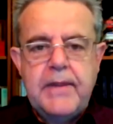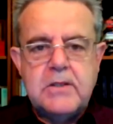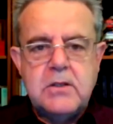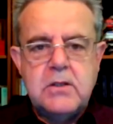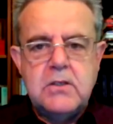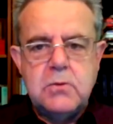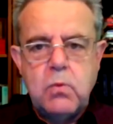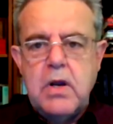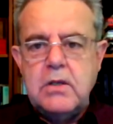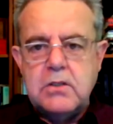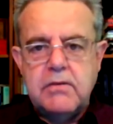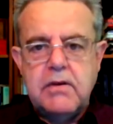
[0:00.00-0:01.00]
So there's
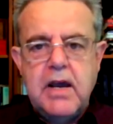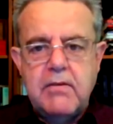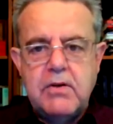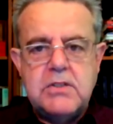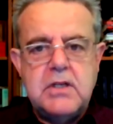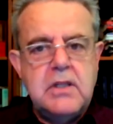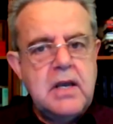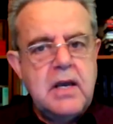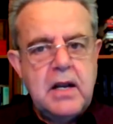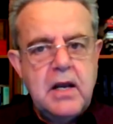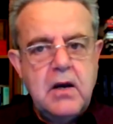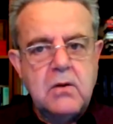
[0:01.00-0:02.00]
ways of averaging
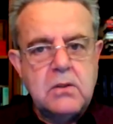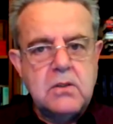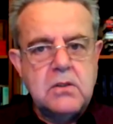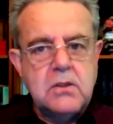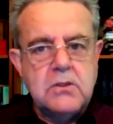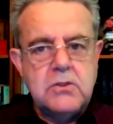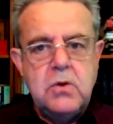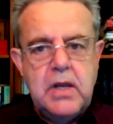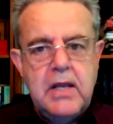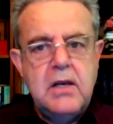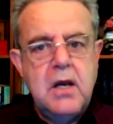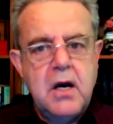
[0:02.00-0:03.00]
that out. So you
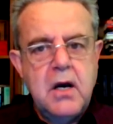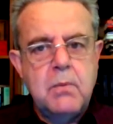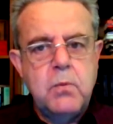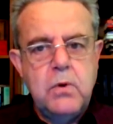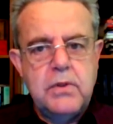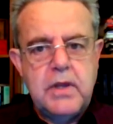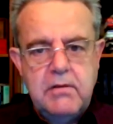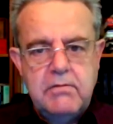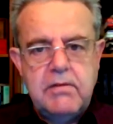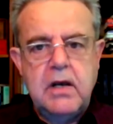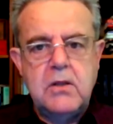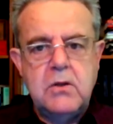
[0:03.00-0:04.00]
end up with a
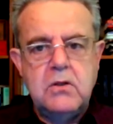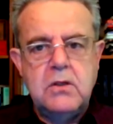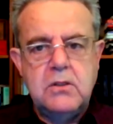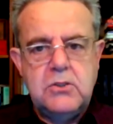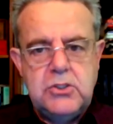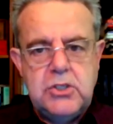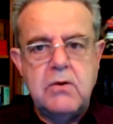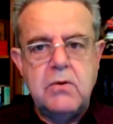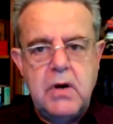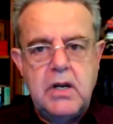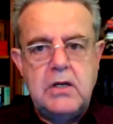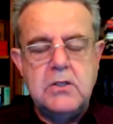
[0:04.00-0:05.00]
value
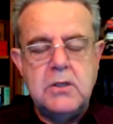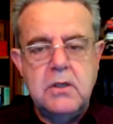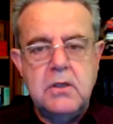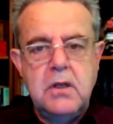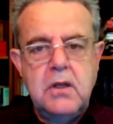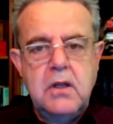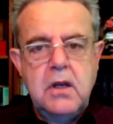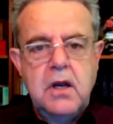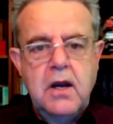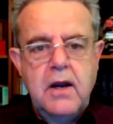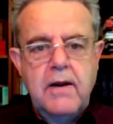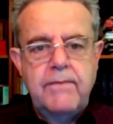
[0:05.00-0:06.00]
generation
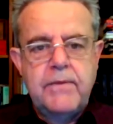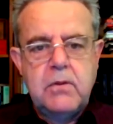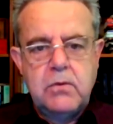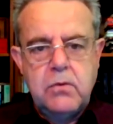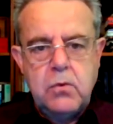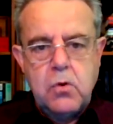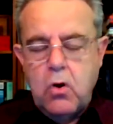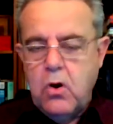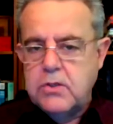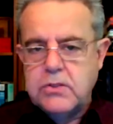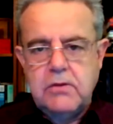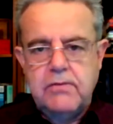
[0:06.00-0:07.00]
through
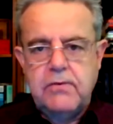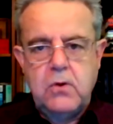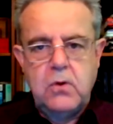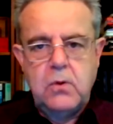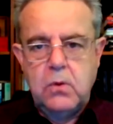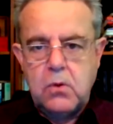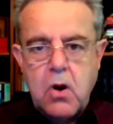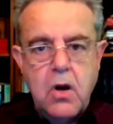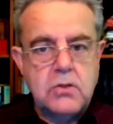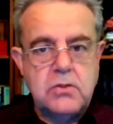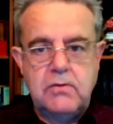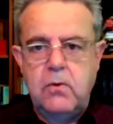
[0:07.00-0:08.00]
cost deferral or
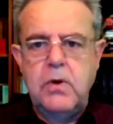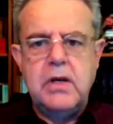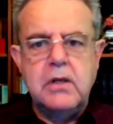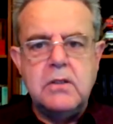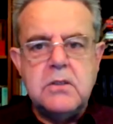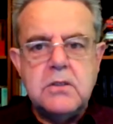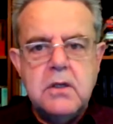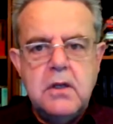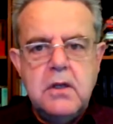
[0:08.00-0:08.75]
cost avoidance